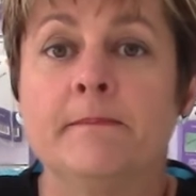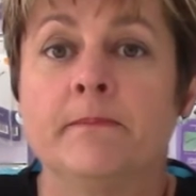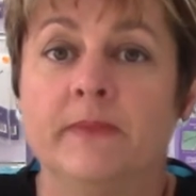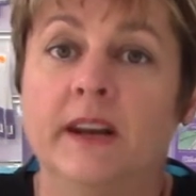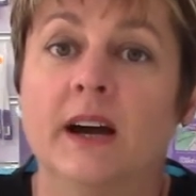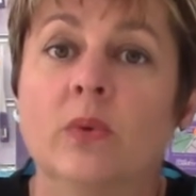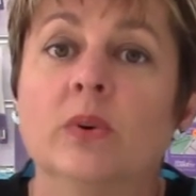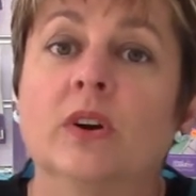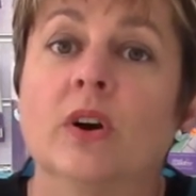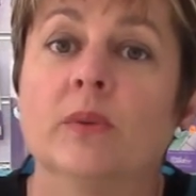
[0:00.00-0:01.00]
then I
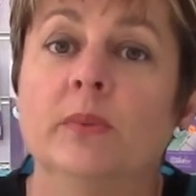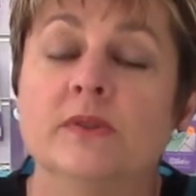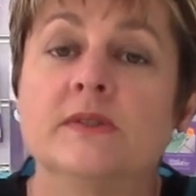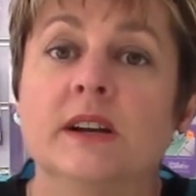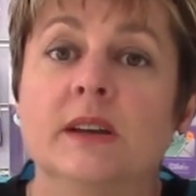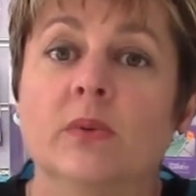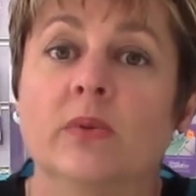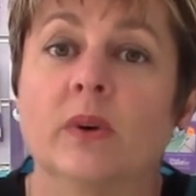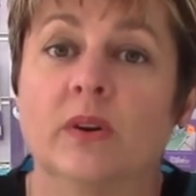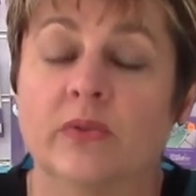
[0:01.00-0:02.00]
would go personally
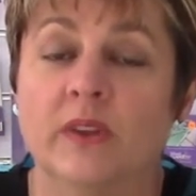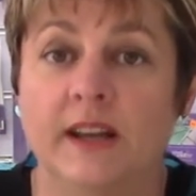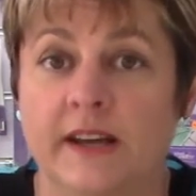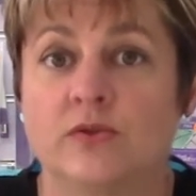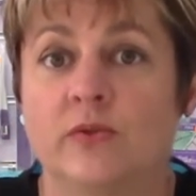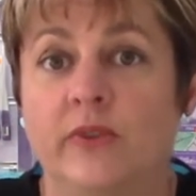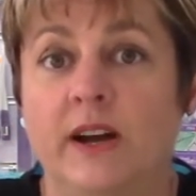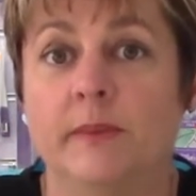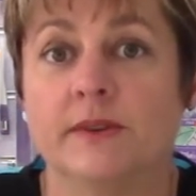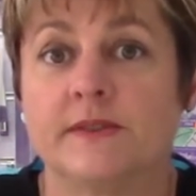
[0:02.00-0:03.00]
with one of the natural
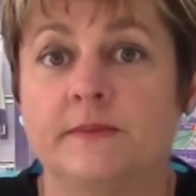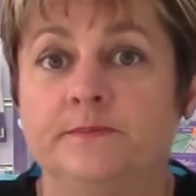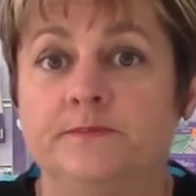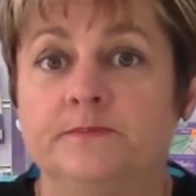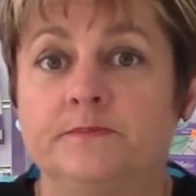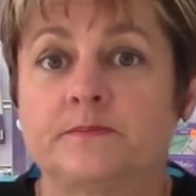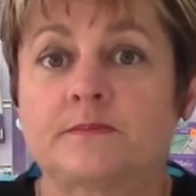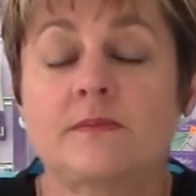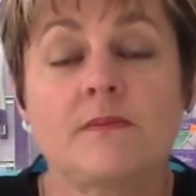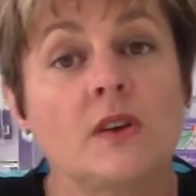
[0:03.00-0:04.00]
fibers.
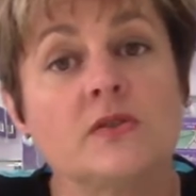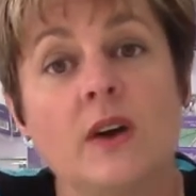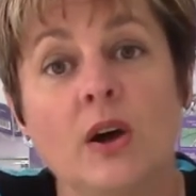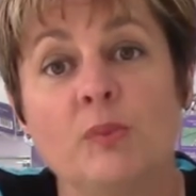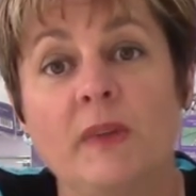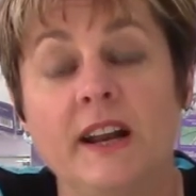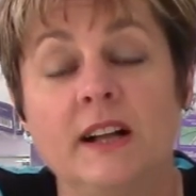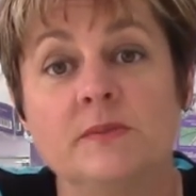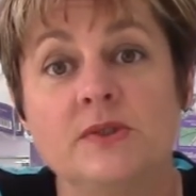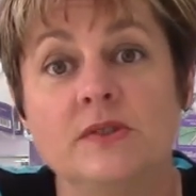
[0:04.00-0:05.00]
So I hope that
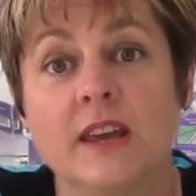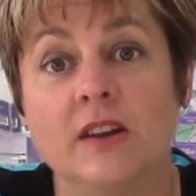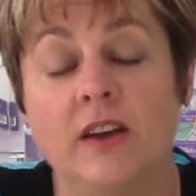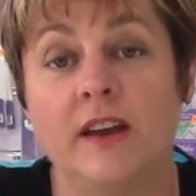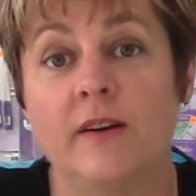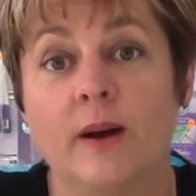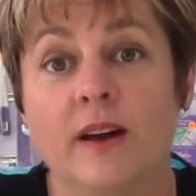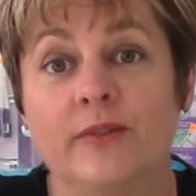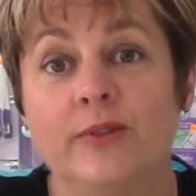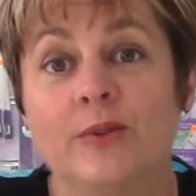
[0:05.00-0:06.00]
helps you get your head
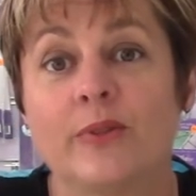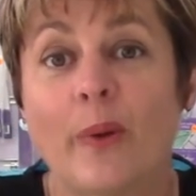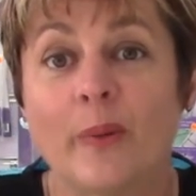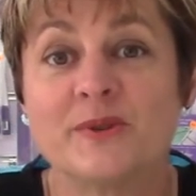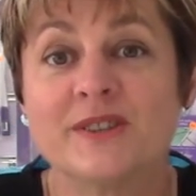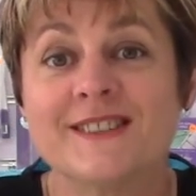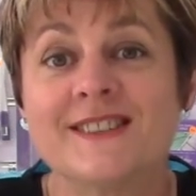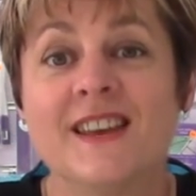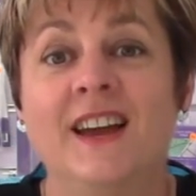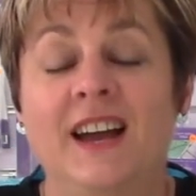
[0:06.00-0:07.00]
around a few of the
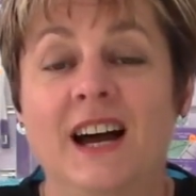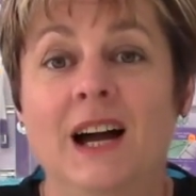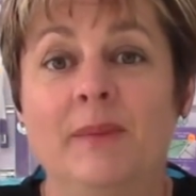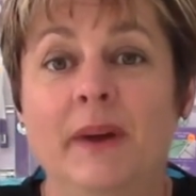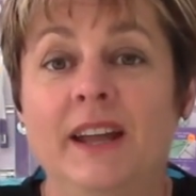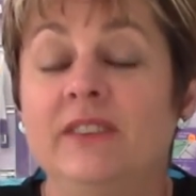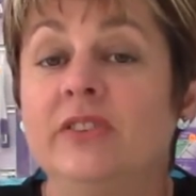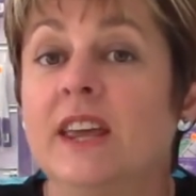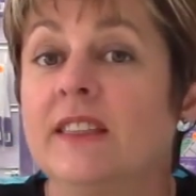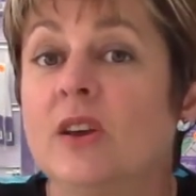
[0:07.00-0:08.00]
options, and if
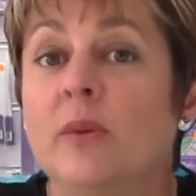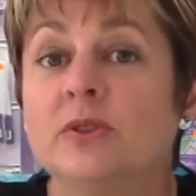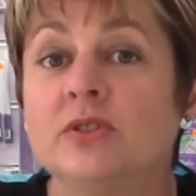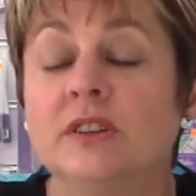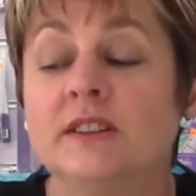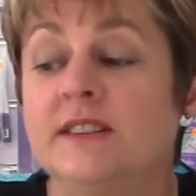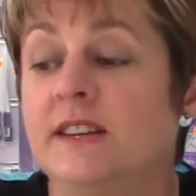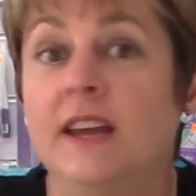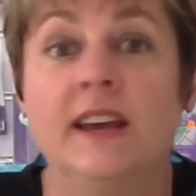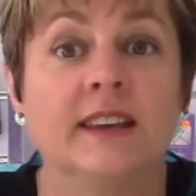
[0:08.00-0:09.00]
you get the
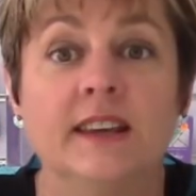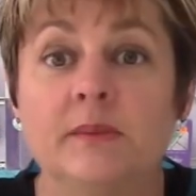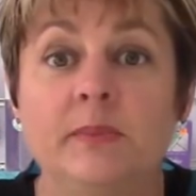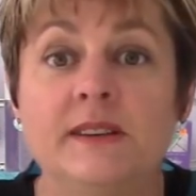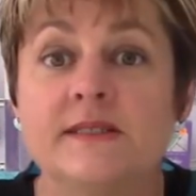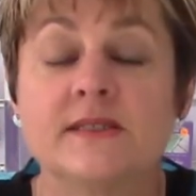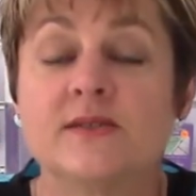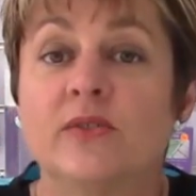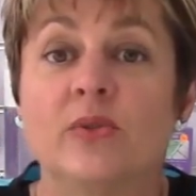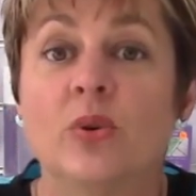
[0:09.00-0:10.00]
opportunity, get pieces
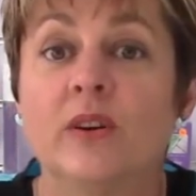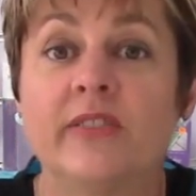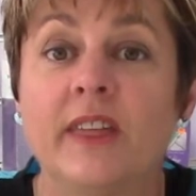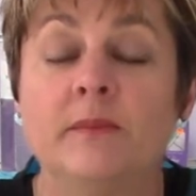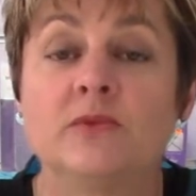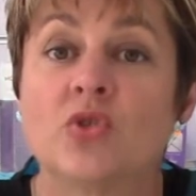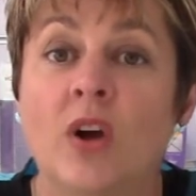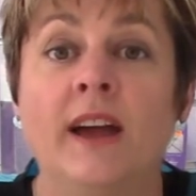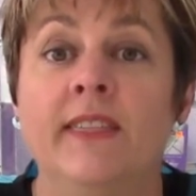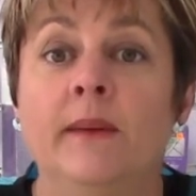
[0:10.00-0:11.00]
of all of them,
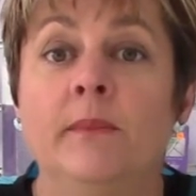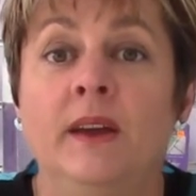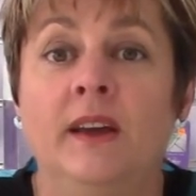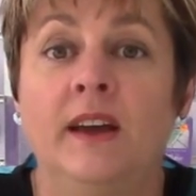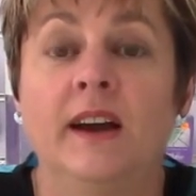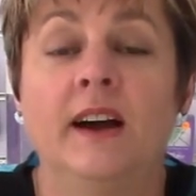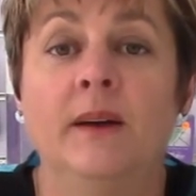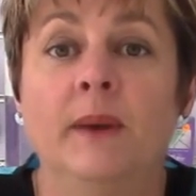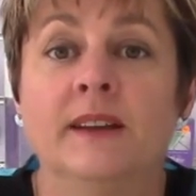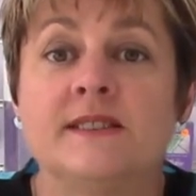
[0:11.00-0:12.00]
try them,
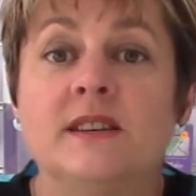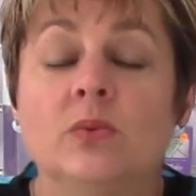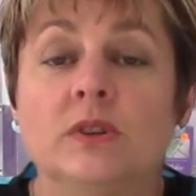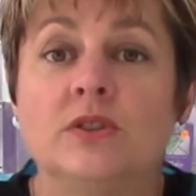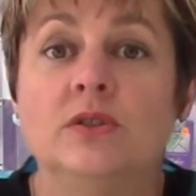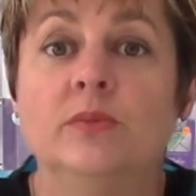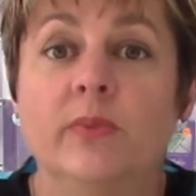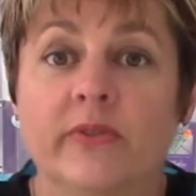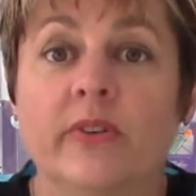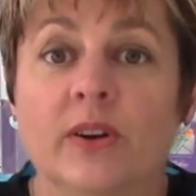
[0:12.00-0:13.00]
and see which you
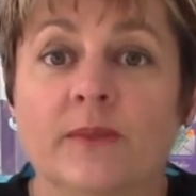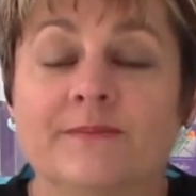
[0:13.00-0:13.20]
prefer.